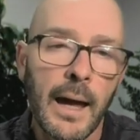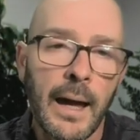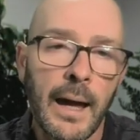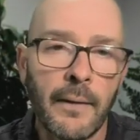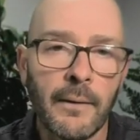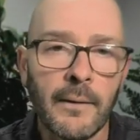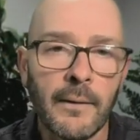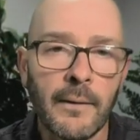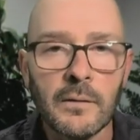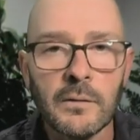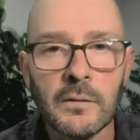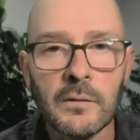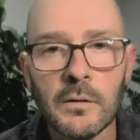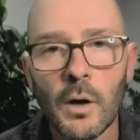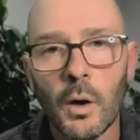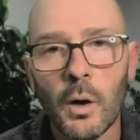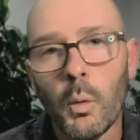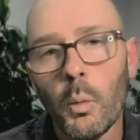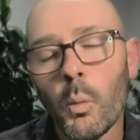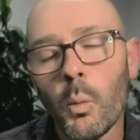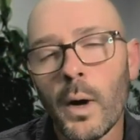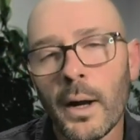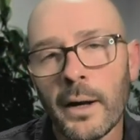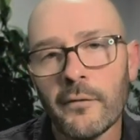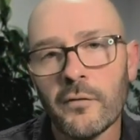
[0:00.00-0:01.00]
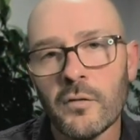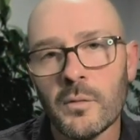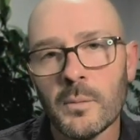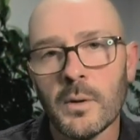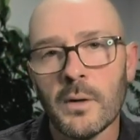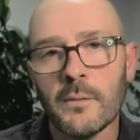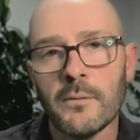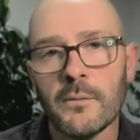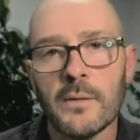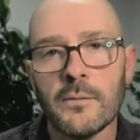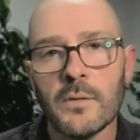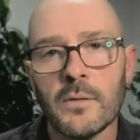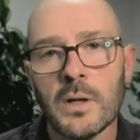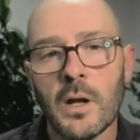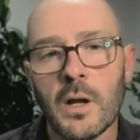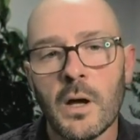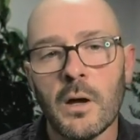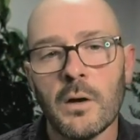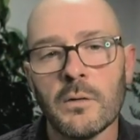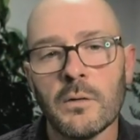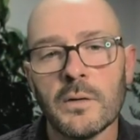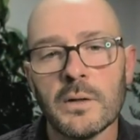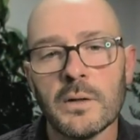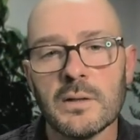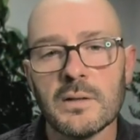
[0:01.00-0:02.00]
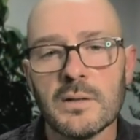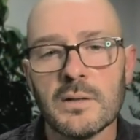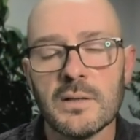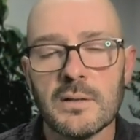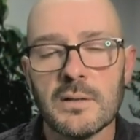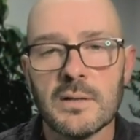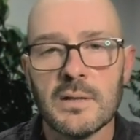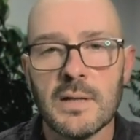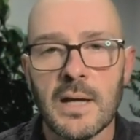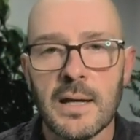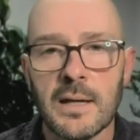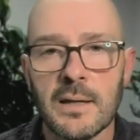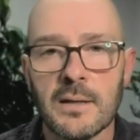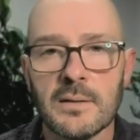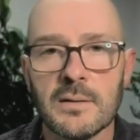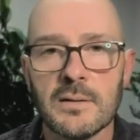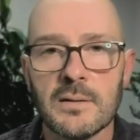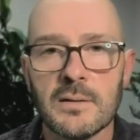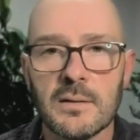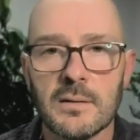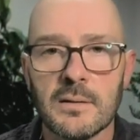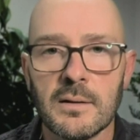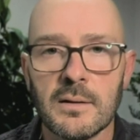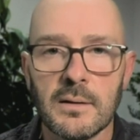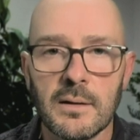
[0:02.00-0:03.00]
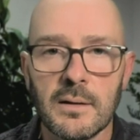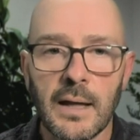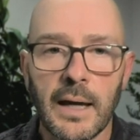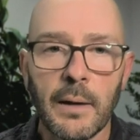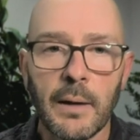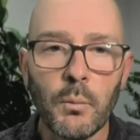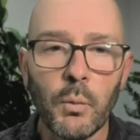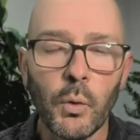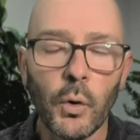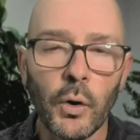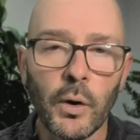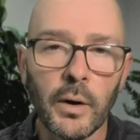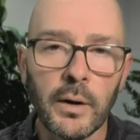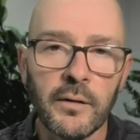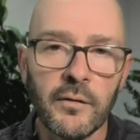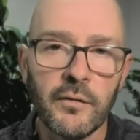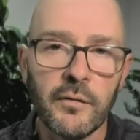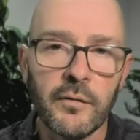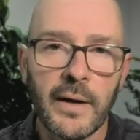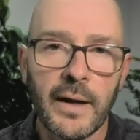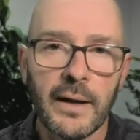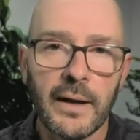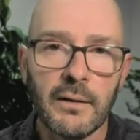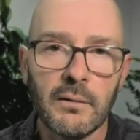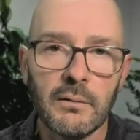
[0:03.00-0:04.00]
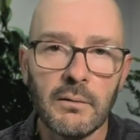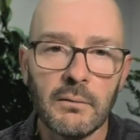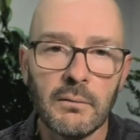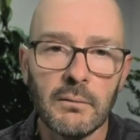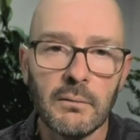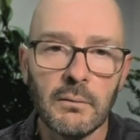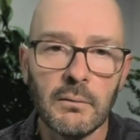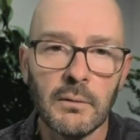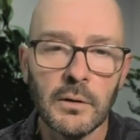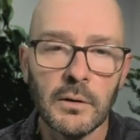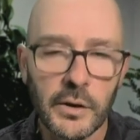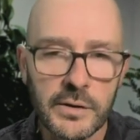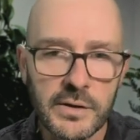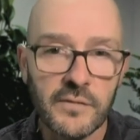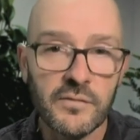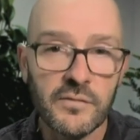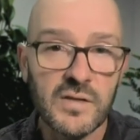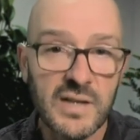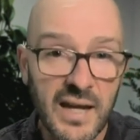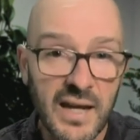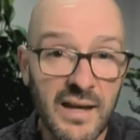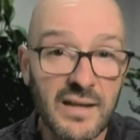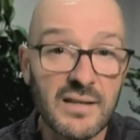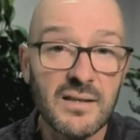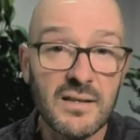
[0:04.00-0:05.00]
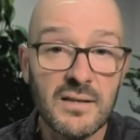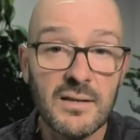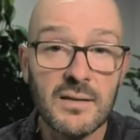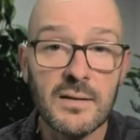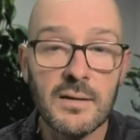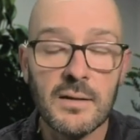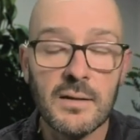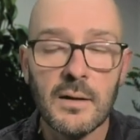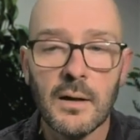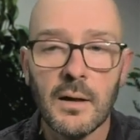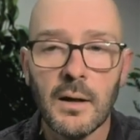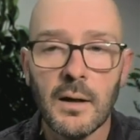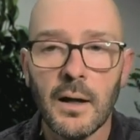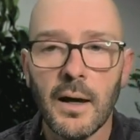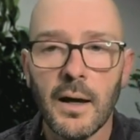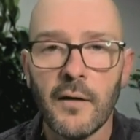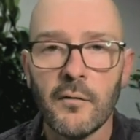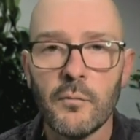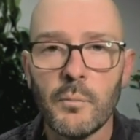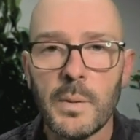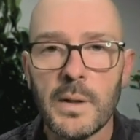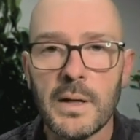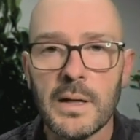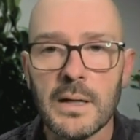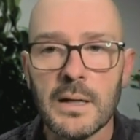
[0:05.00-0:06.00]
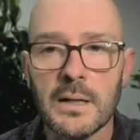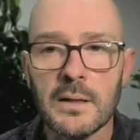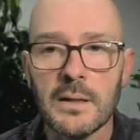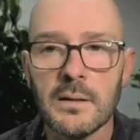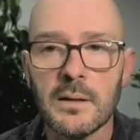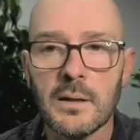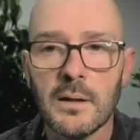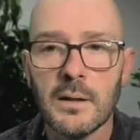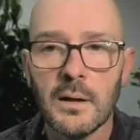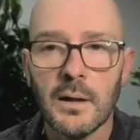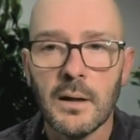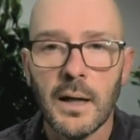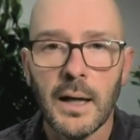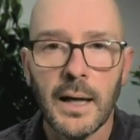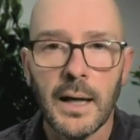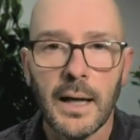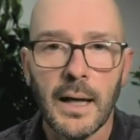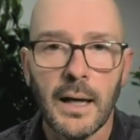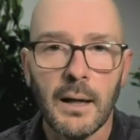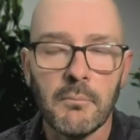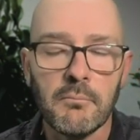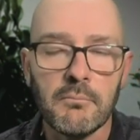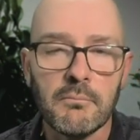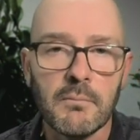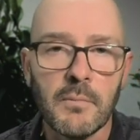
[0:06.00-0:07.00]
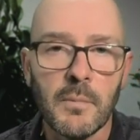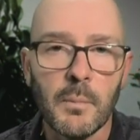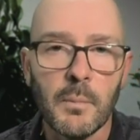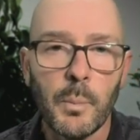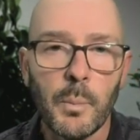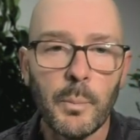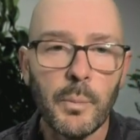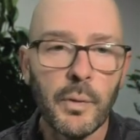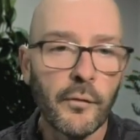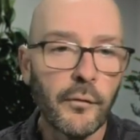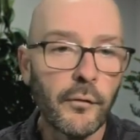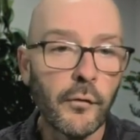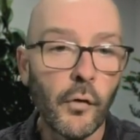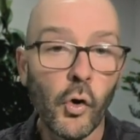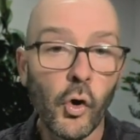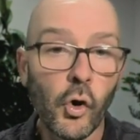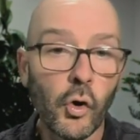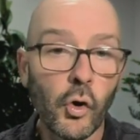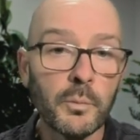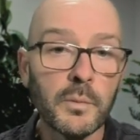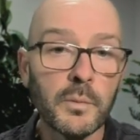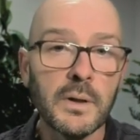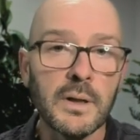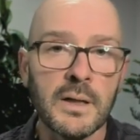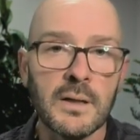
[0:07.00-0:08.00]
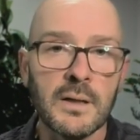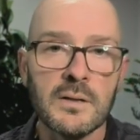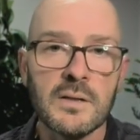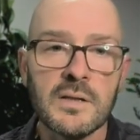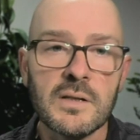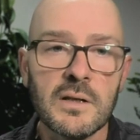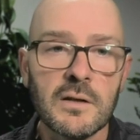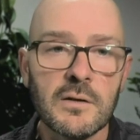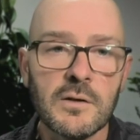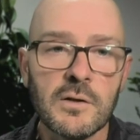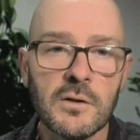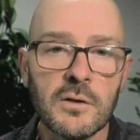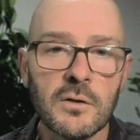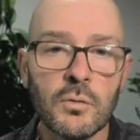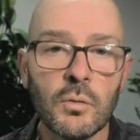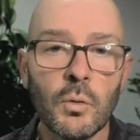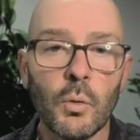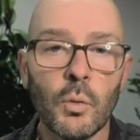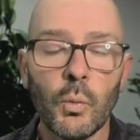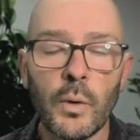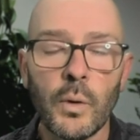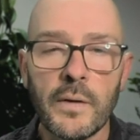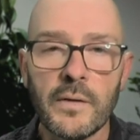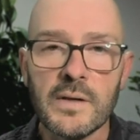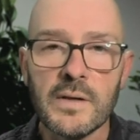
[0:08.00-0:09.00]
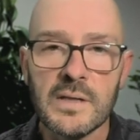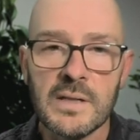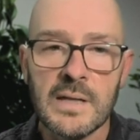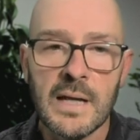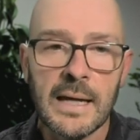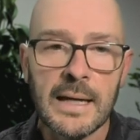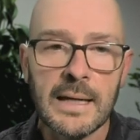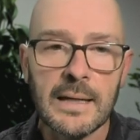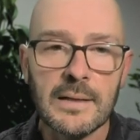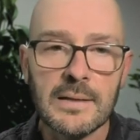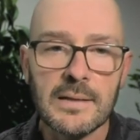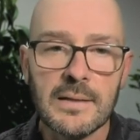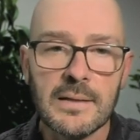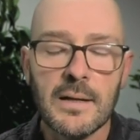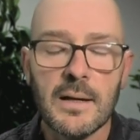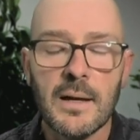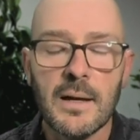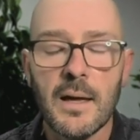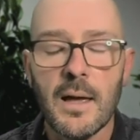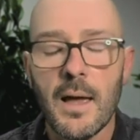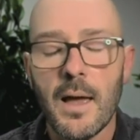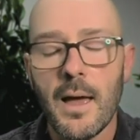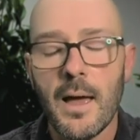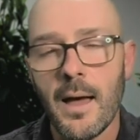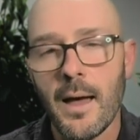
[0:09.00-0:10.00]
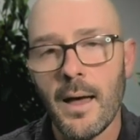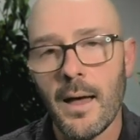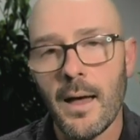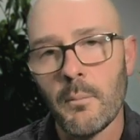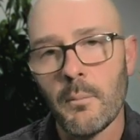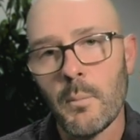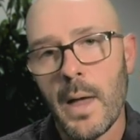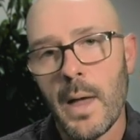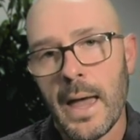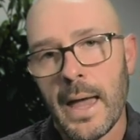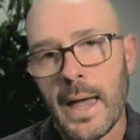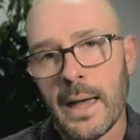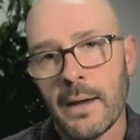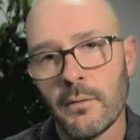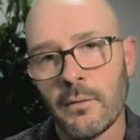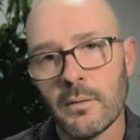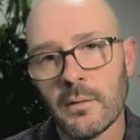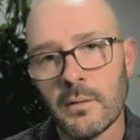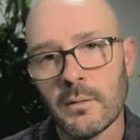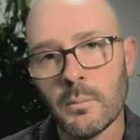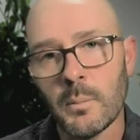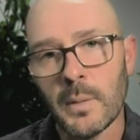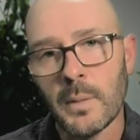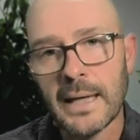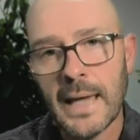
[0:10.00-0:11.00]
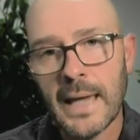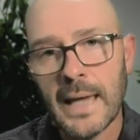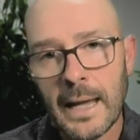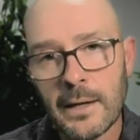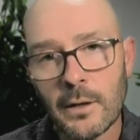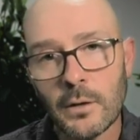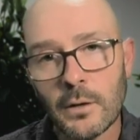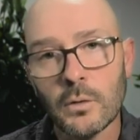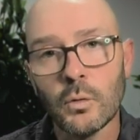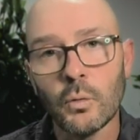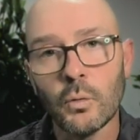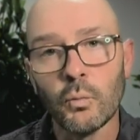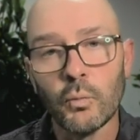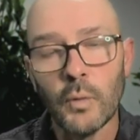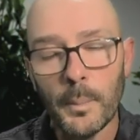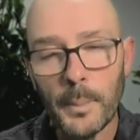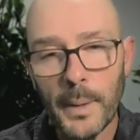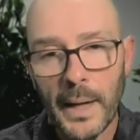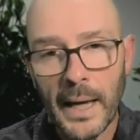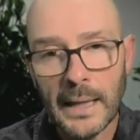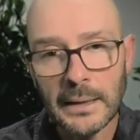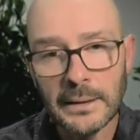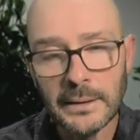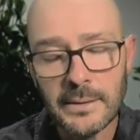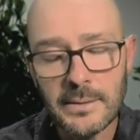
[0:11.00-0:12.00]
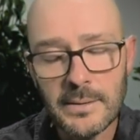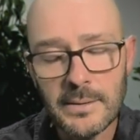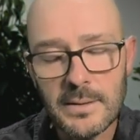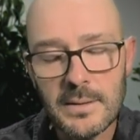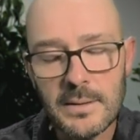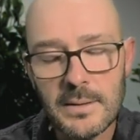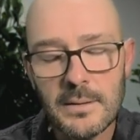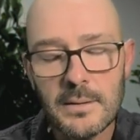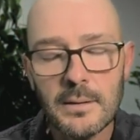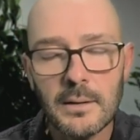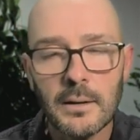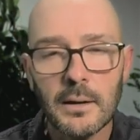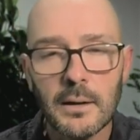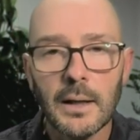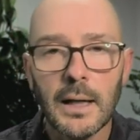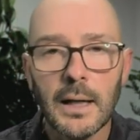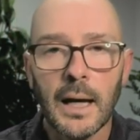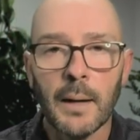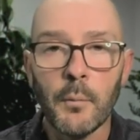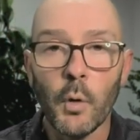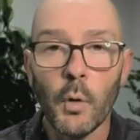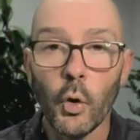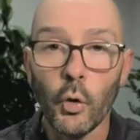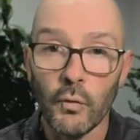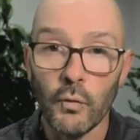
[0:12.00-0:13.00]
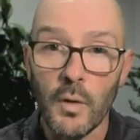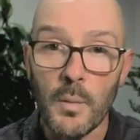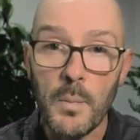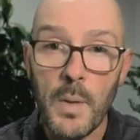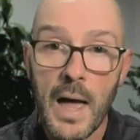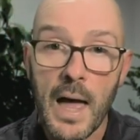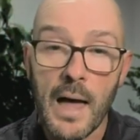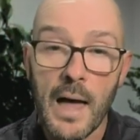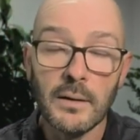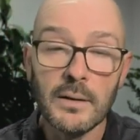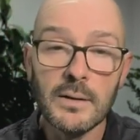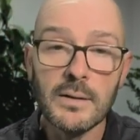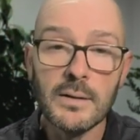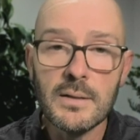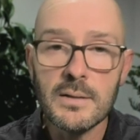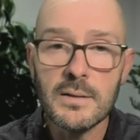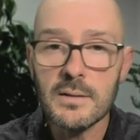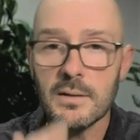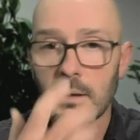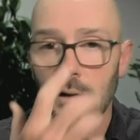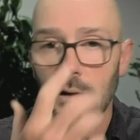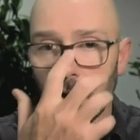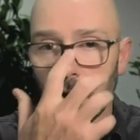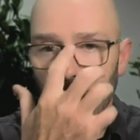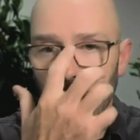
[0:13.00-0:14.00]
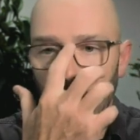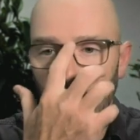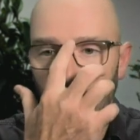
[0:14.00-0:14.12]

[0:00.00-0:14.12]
And there's not one of them that I've ever known that says that they work. In fact, lots of tests have been performed in situ with snakes and mechanical repellents or repellers.